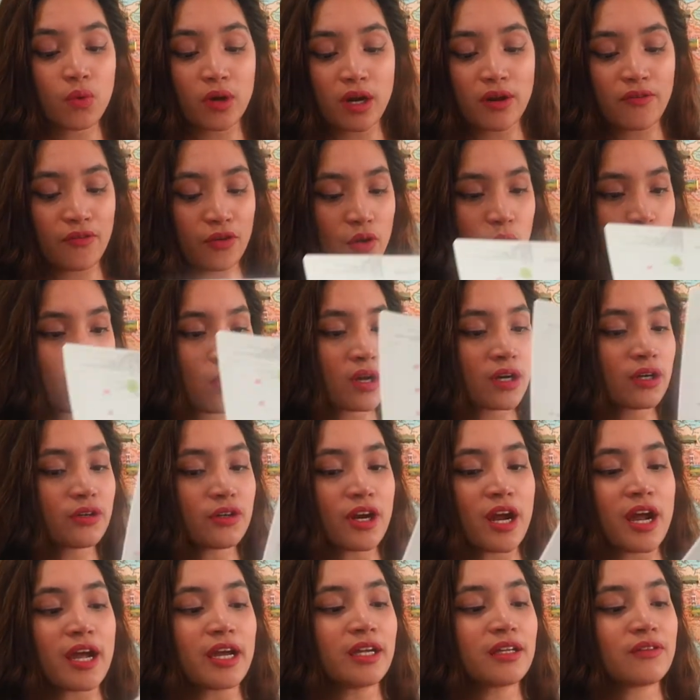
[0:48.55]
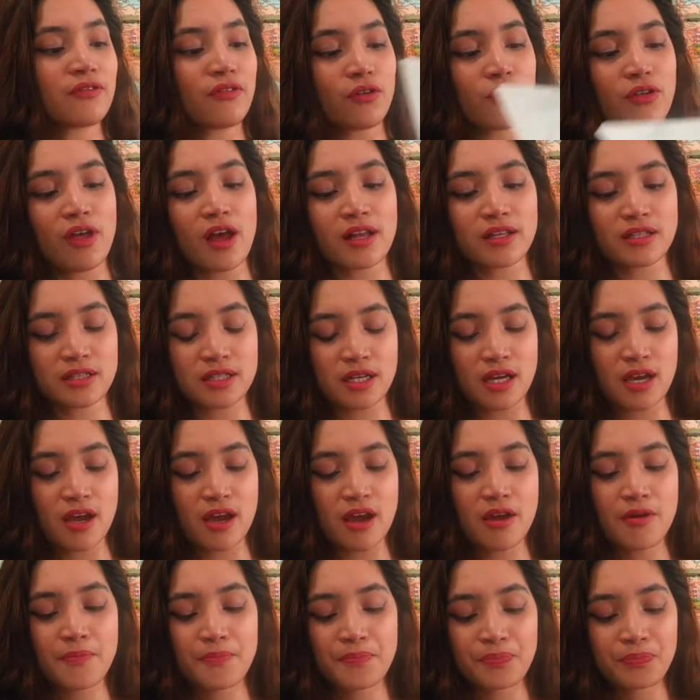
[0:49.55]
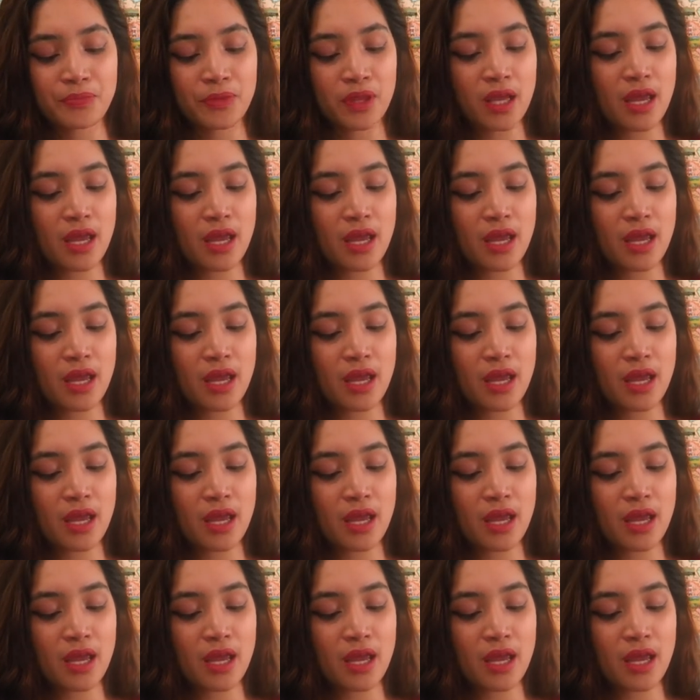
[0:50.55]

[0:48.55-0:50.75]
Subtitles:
whatever you want to write for that day.